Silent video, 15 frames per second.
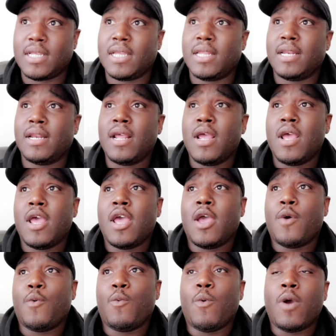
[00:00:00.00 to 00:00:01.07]
and
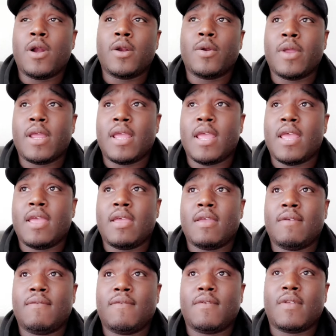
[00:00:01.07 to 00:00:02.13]
wondering
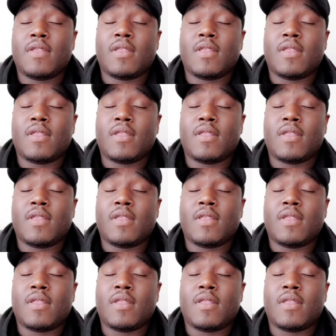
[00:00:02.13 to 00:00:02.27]
if